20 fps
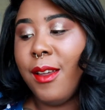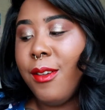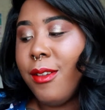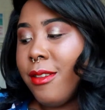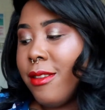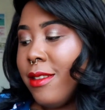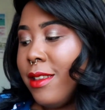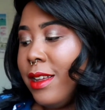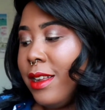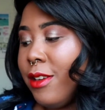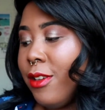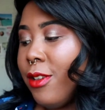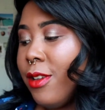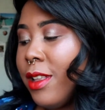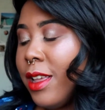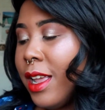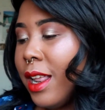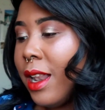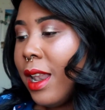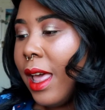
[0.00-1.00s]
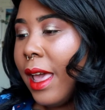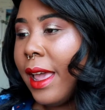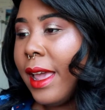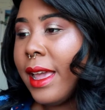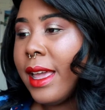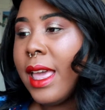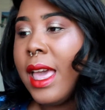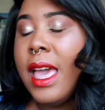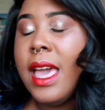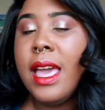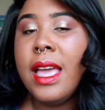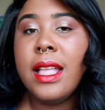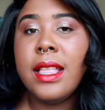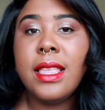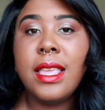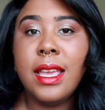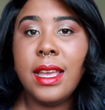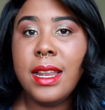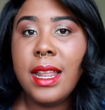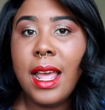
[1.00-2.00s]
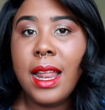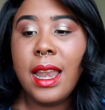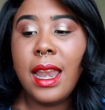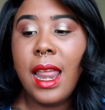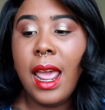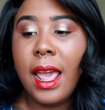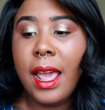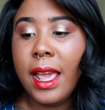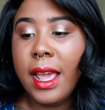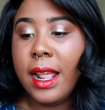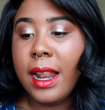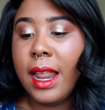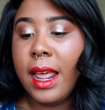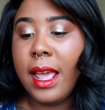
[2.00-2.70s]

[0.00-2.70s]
It was literally 10 at night.